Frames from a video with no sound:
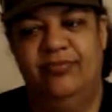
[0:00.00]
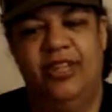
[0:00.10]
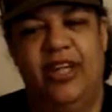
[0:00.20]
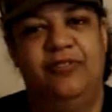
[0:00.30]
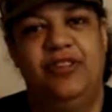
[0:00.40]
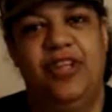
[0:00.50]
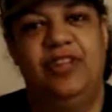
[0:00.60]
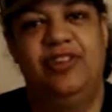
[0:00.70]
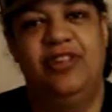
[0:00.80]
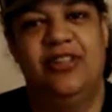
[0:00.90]
you have to
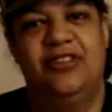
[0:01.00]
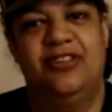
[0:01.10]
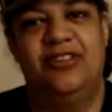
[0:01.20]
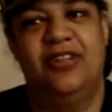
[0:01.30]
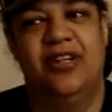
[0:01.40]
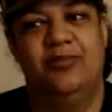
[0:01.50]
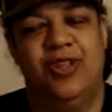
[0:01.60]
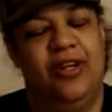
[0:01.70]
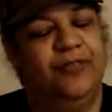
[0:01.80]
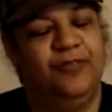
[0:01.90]
take chances at
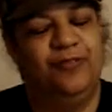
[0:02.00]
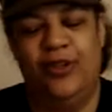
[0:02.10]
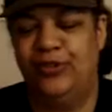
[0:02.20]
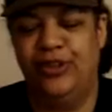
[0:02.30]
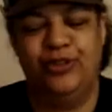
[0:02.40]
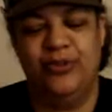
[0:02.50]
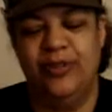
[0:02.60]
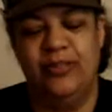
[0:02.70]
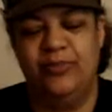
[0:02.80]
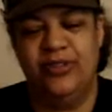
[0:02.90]
times. You have to follow your
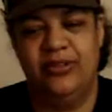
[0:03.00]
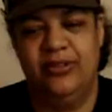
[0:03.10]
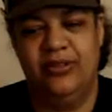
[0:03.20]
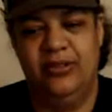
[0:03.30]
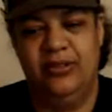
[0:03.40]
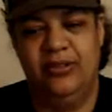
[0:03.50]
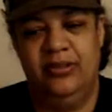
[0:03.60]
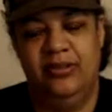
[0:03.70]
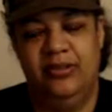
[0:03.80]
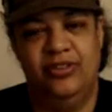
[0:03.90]
dreams.
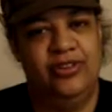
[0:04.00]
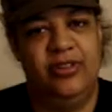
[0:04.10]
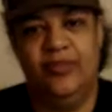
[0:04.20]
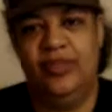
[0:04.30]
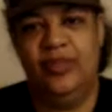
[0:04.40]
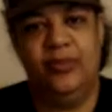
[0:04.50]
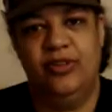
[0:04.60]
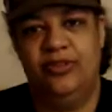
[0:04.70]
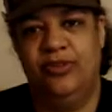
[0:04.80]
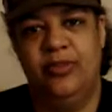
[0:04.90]
Because you never know
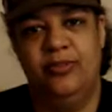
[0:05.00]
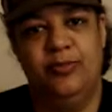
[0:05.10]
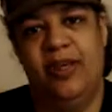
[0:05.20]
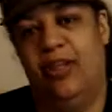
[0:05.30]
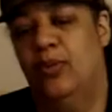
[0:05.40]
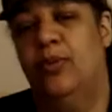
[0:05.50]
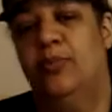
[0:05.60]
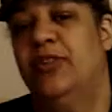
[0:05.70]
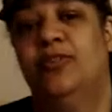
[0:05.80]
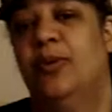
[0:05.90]
when those dreams might go
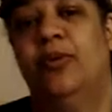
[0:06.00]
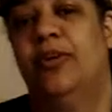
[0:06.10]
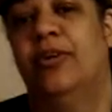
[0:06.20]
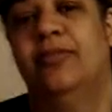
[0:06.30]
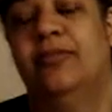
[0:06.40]
up in smoke.